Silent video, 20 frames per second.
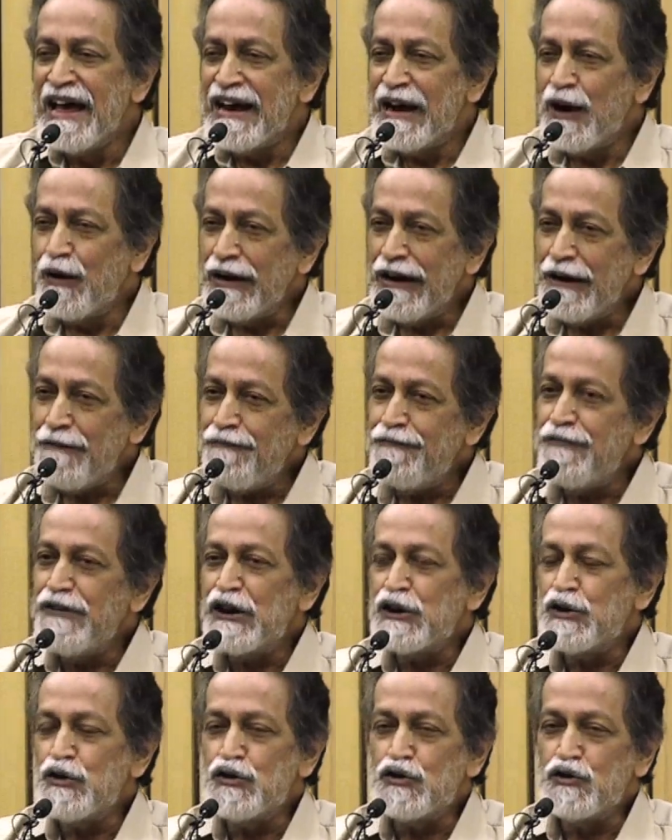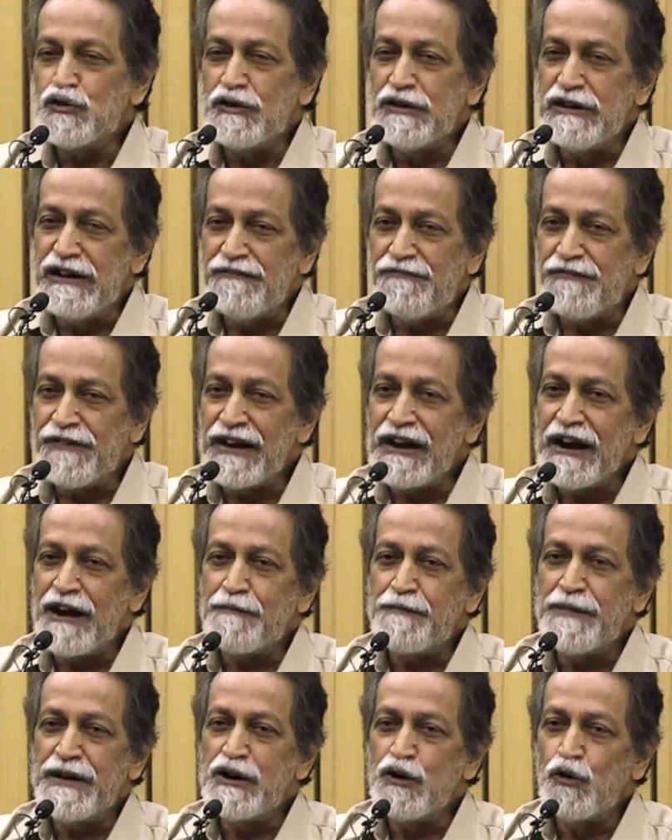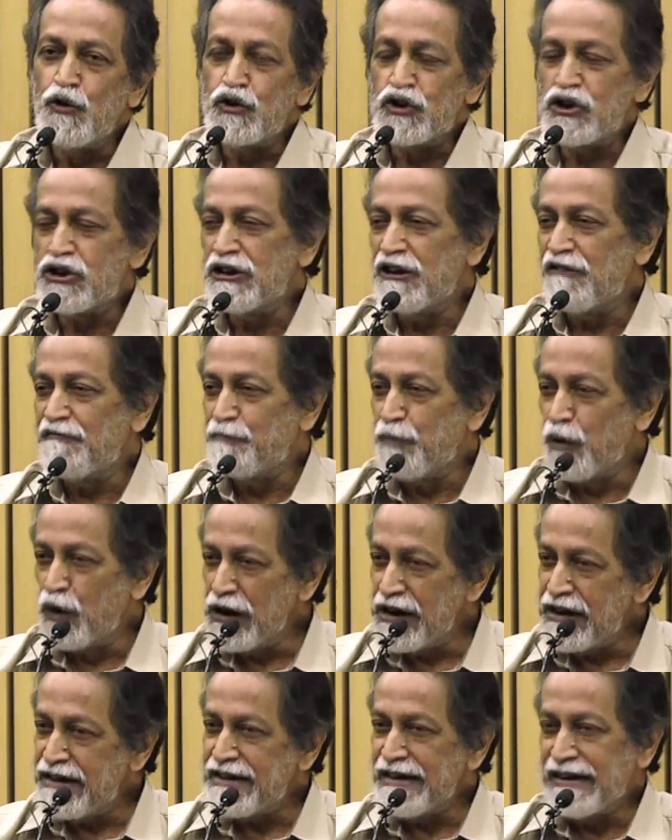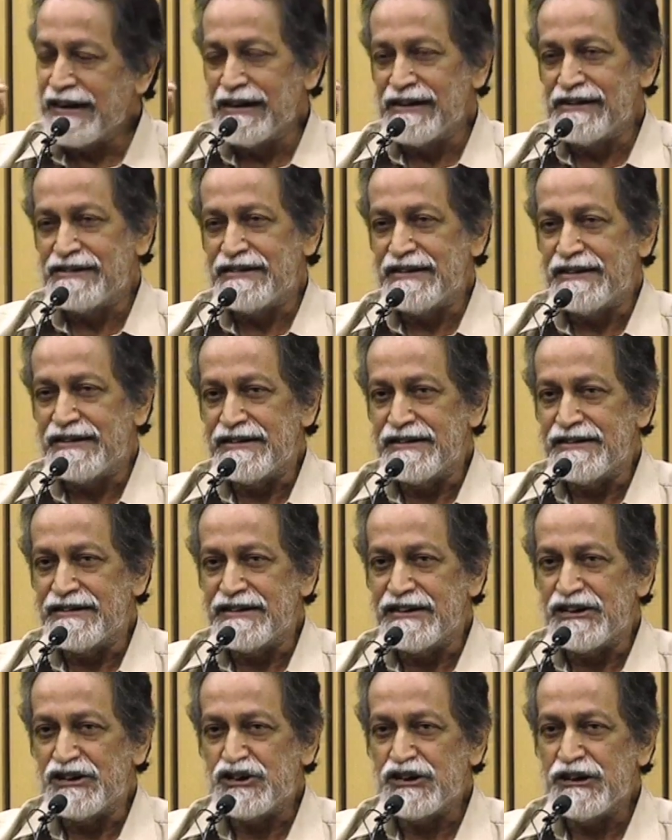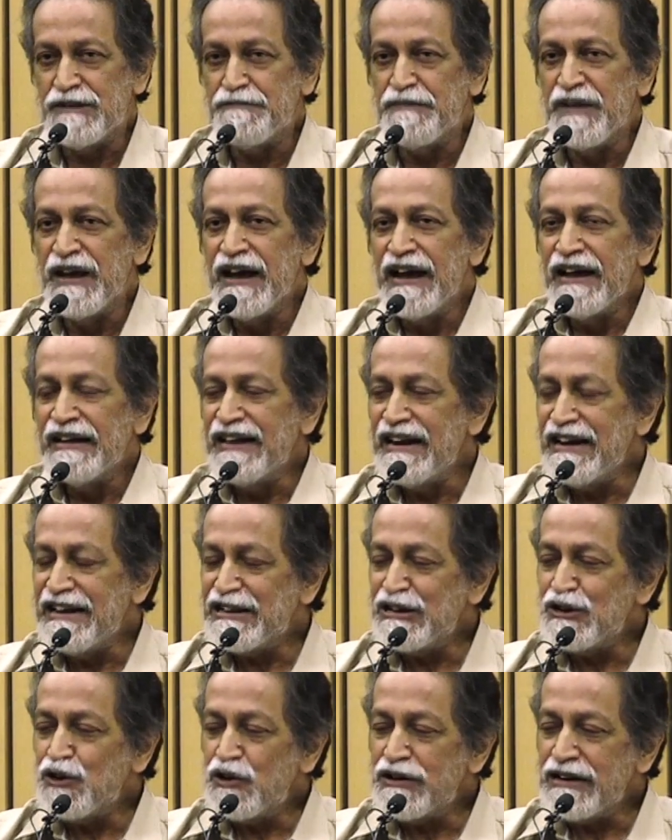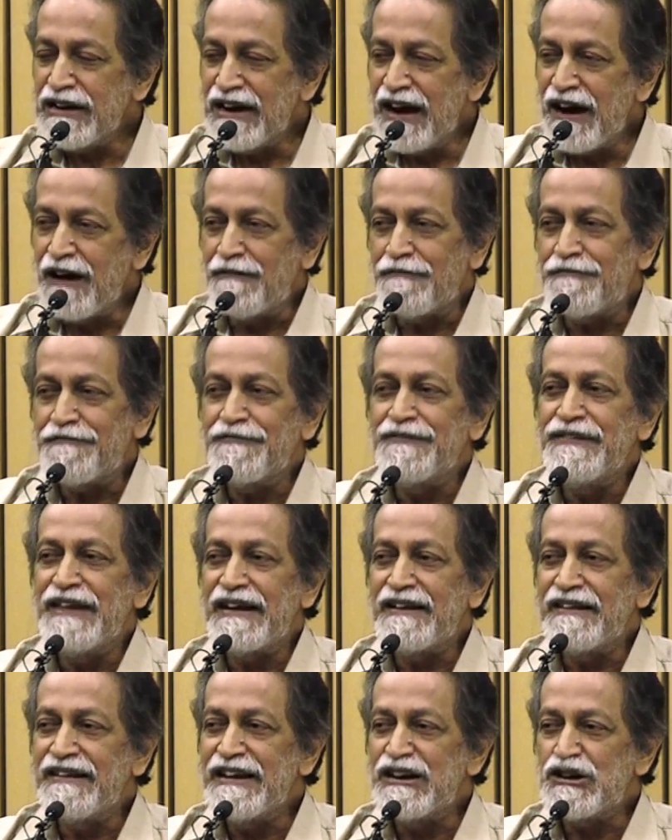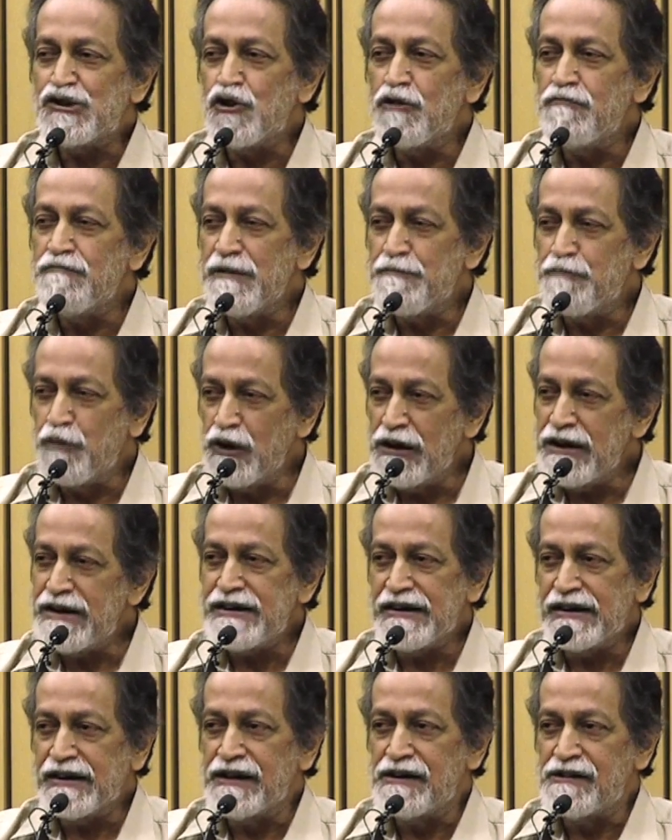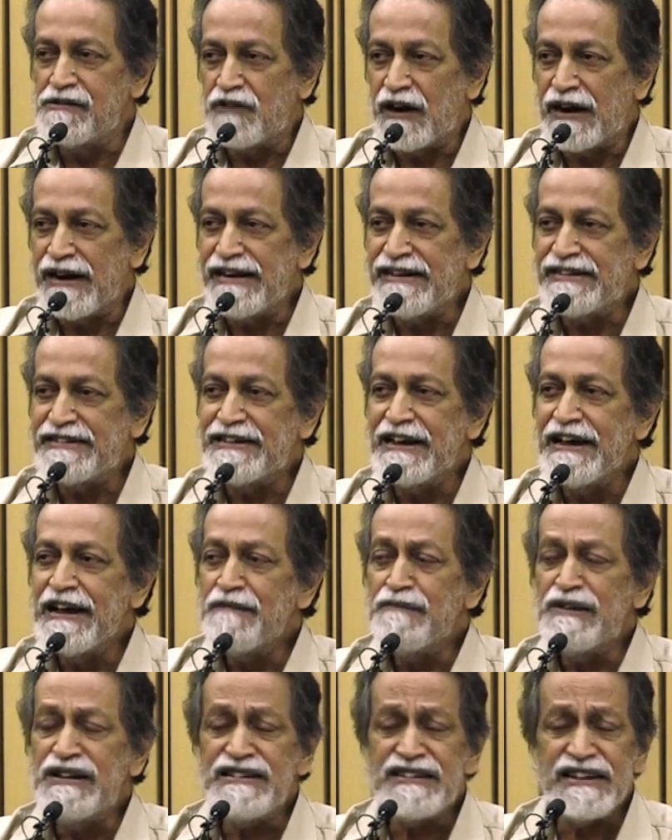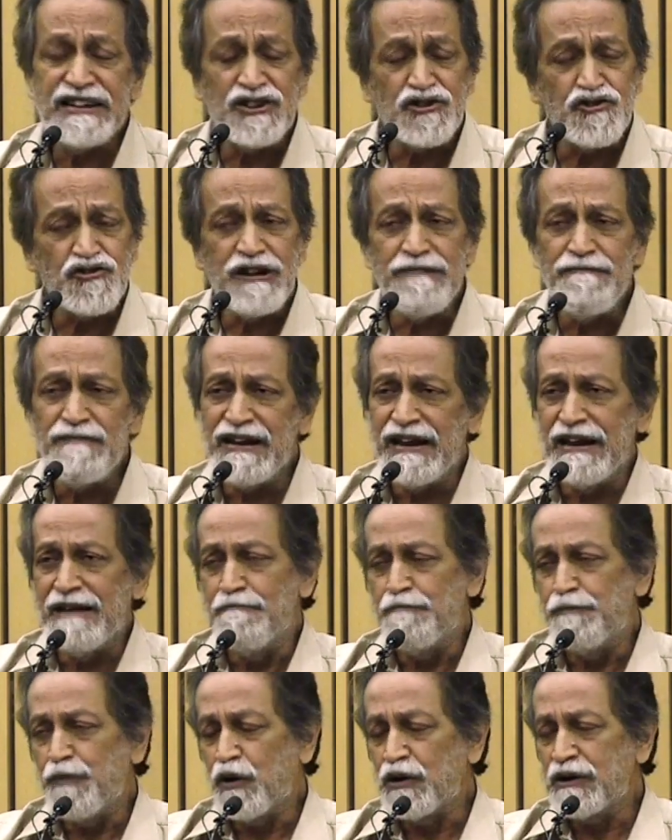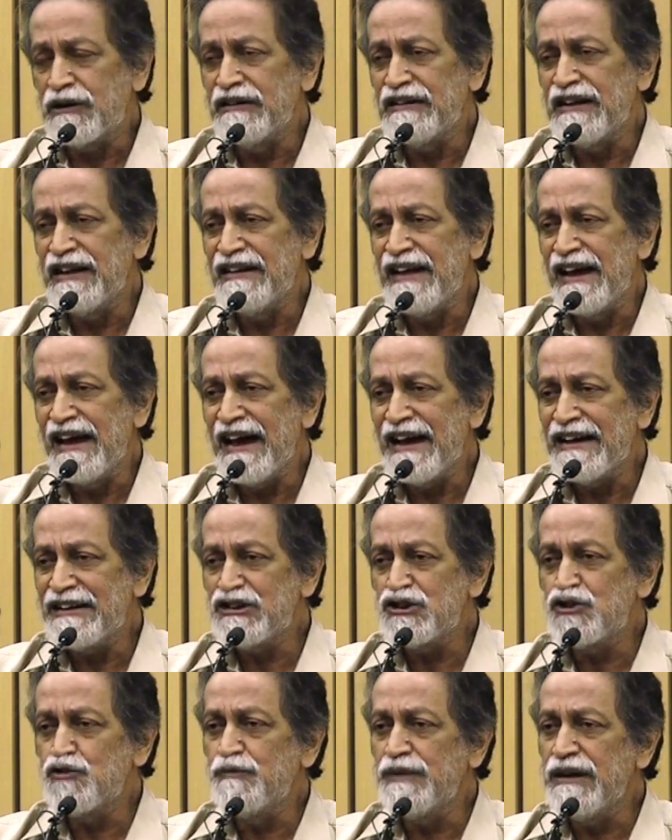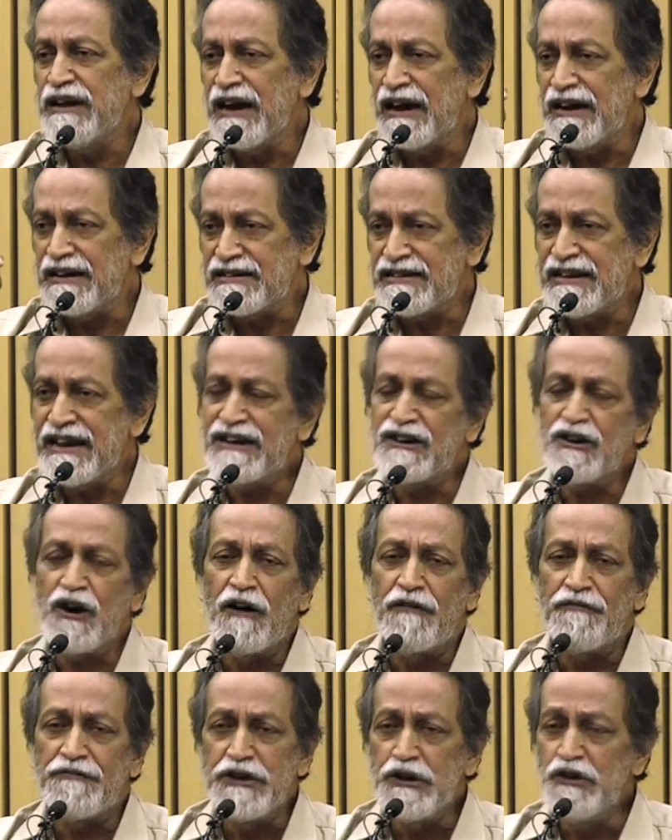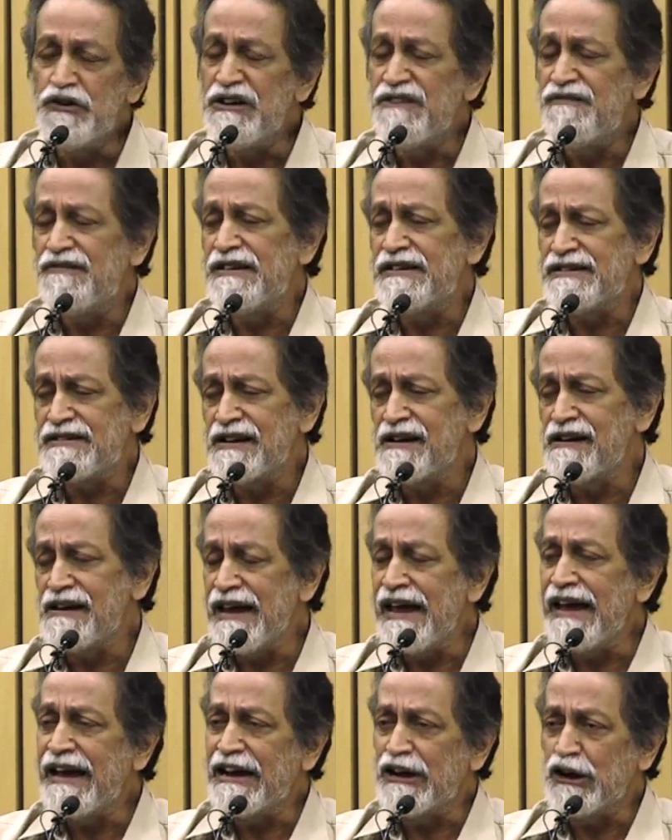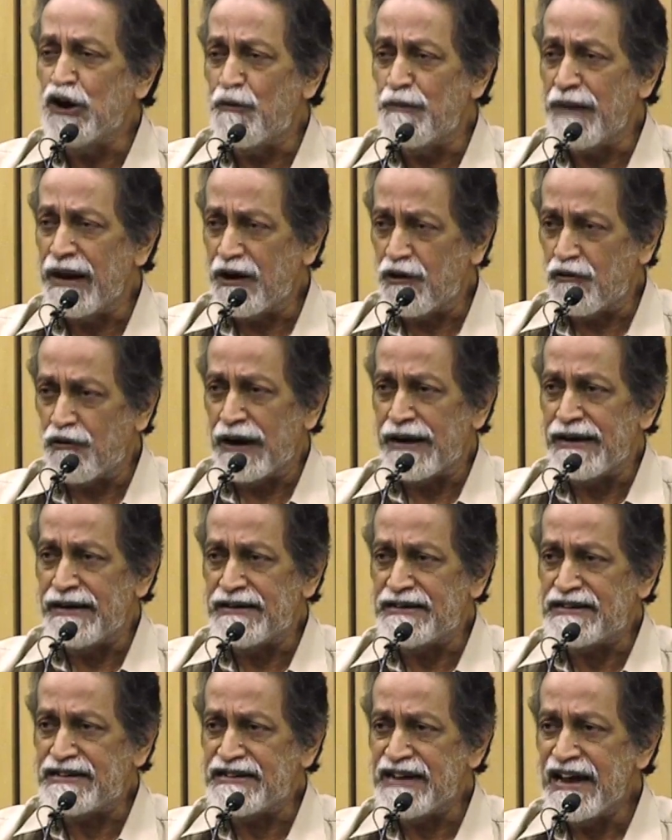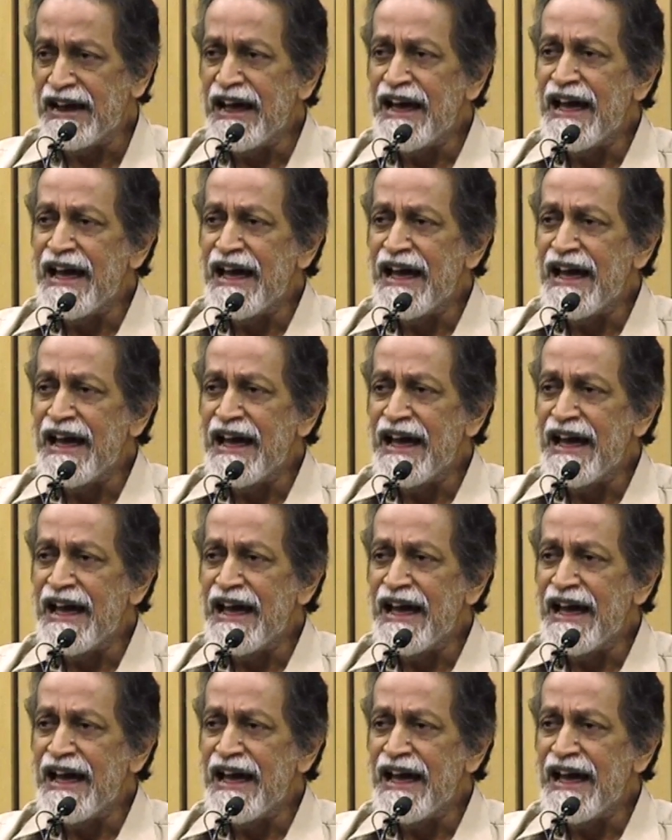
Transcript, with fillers: Now, if we are going to develop a notion of political citizenship, then it's not enough that there should be political rights, but it's extremely important that there has to to be a set of universal economic rights.